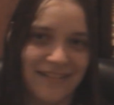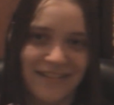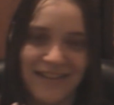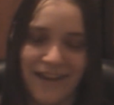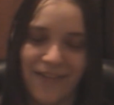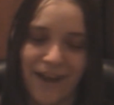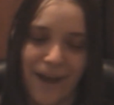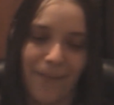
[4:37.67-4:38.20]

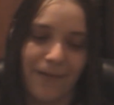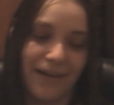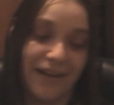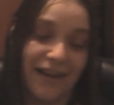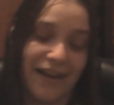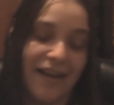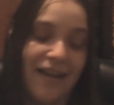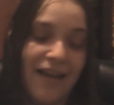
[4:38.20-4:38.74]
Never happening
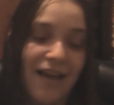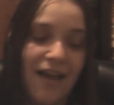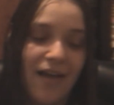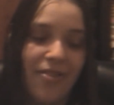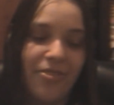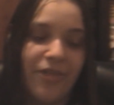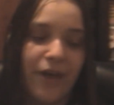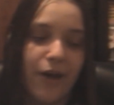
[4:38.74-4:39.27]
again.
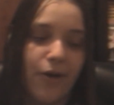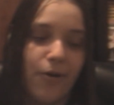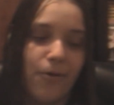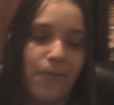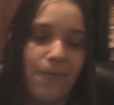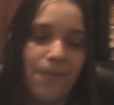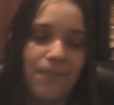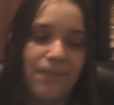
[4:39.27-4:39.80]

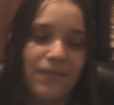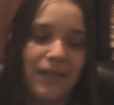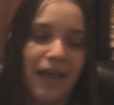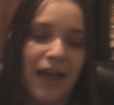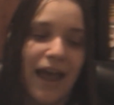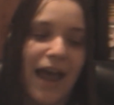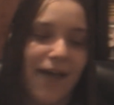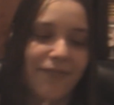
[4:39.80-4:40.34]
Though,
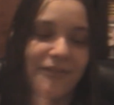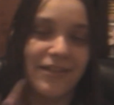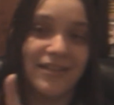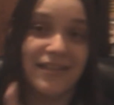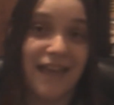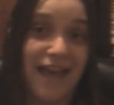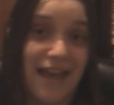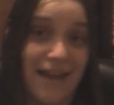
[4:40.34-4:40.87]
I have to
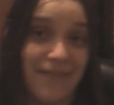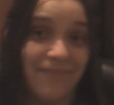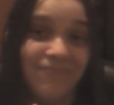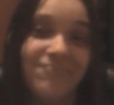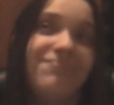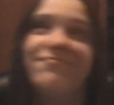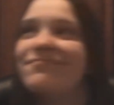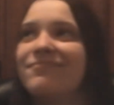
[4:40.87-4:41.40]
say,
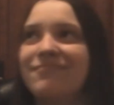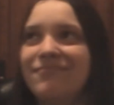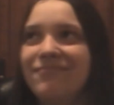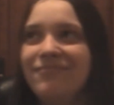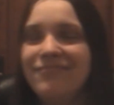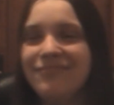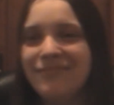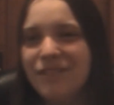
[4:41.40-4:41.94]

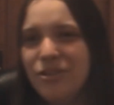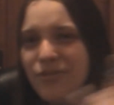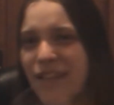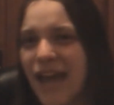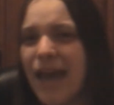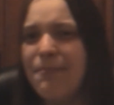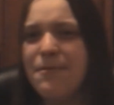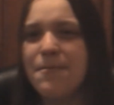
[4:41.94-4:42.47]
you
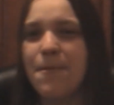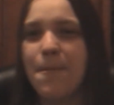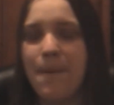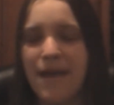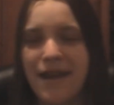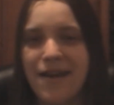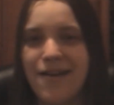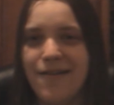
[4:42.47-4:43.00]
can be
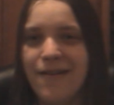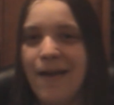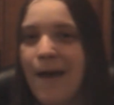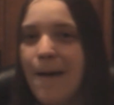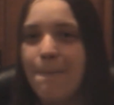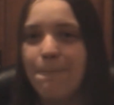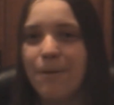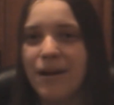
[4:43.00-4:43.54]
prepared,
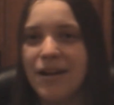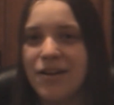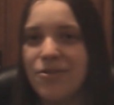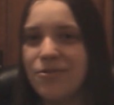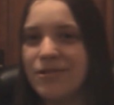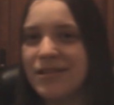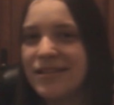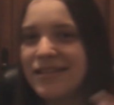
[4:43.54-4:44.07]
but
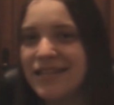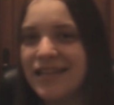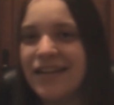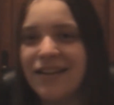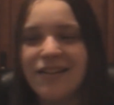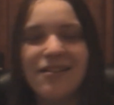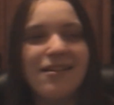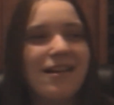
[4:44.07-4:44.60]
you
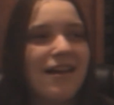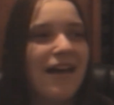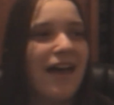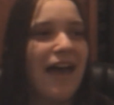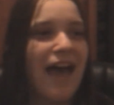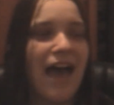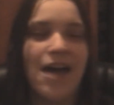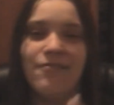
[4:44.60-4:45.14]
still
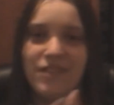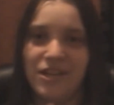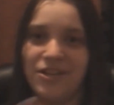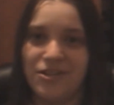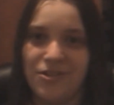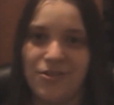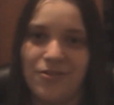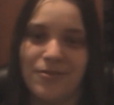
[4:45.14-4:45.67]
have
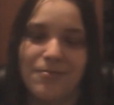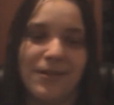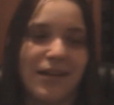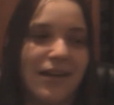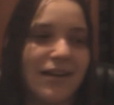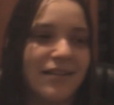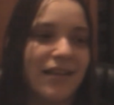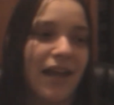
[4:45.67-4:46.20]
issues.
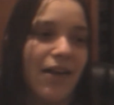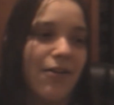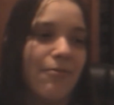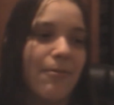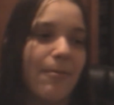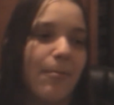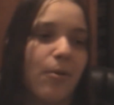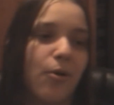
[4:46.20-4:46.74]
Because I
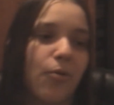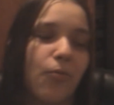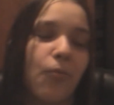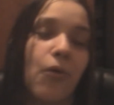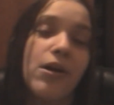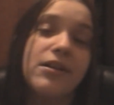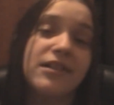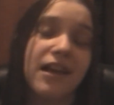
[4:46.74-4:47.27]
remember
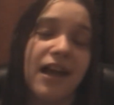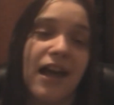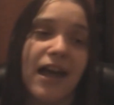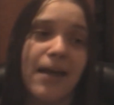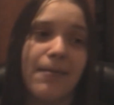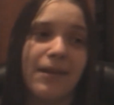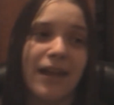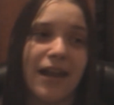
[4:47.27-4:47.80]
one
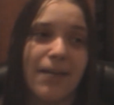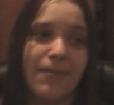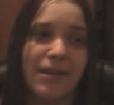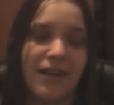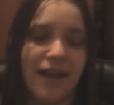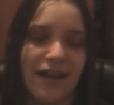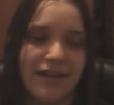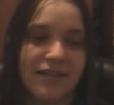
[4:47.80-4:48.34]
time at
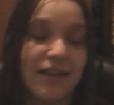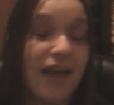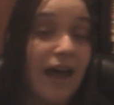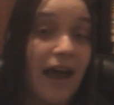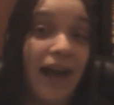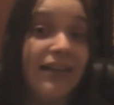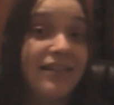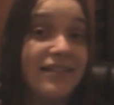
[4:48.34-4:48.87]
Anime Next,
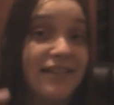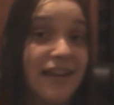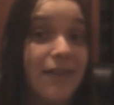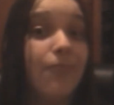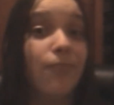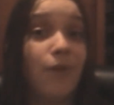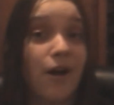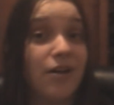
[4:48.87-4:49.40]
I
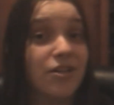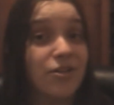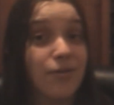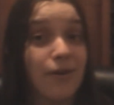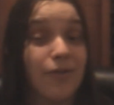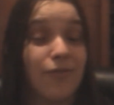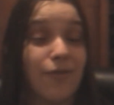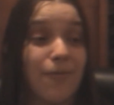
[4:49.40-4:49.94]
did watch
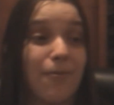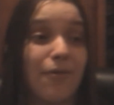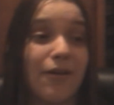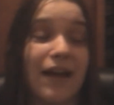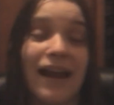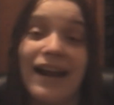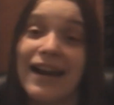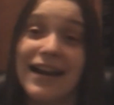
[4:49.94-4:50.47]
the weather
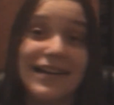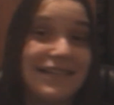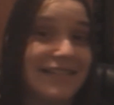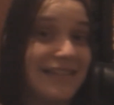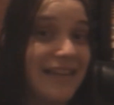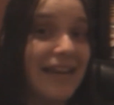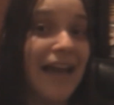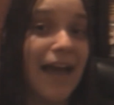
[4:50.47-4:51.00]
report, and I
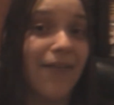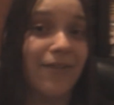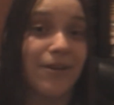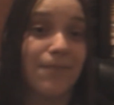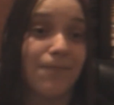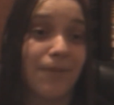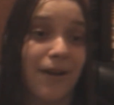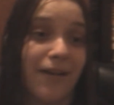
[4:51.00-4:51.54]
did have an
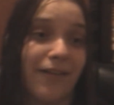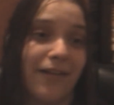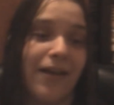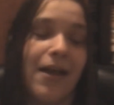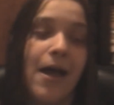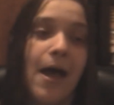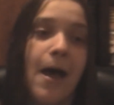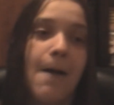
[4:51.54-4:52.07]

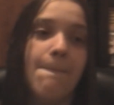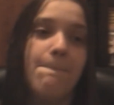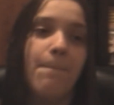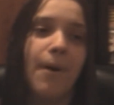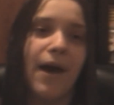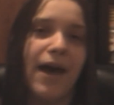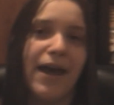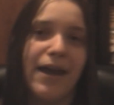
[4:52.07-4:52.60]
umbrella,
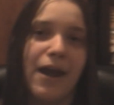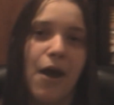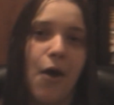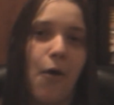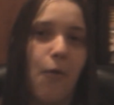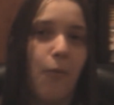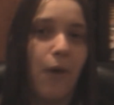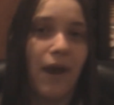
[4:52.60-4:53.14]
but
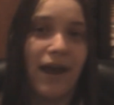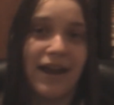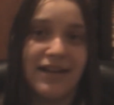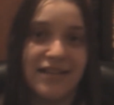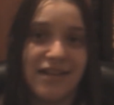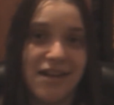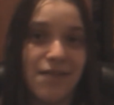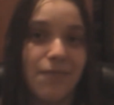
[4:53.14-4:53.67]
what
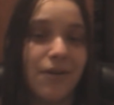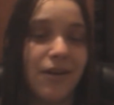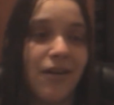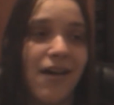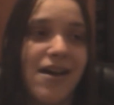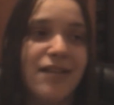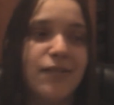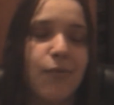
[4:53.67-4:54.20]
I didn't
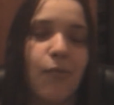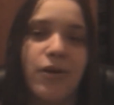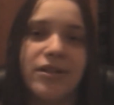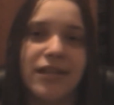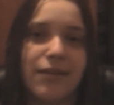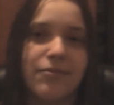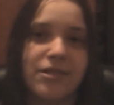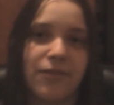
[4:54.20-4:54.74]
realize
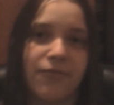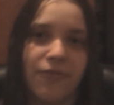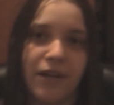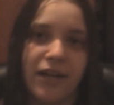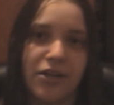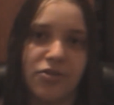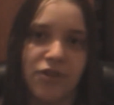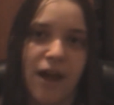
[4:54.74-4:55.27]
was it was a
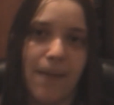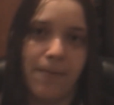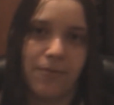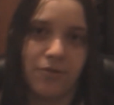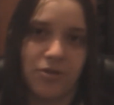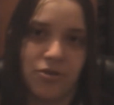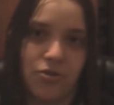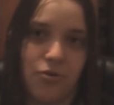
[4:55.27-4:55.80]
freaking
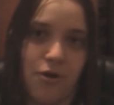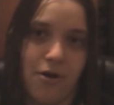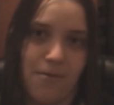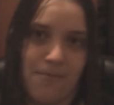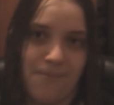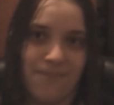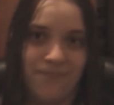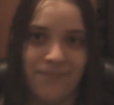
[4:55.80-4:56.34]
tropical
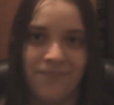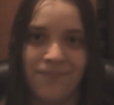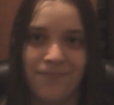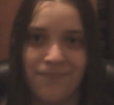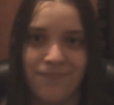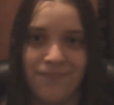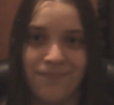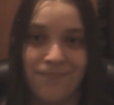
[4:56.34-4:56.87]
storm.
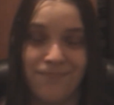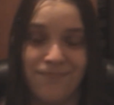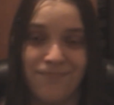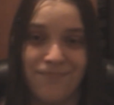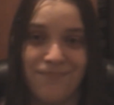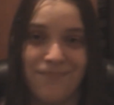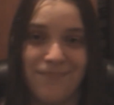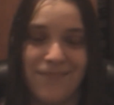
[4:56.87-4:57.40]

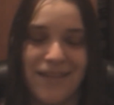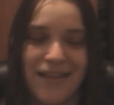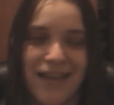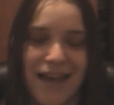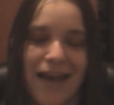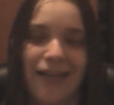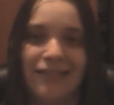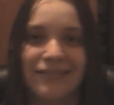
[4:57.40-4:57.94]

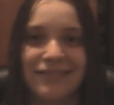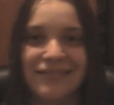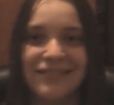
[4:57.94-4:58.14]
Yeah.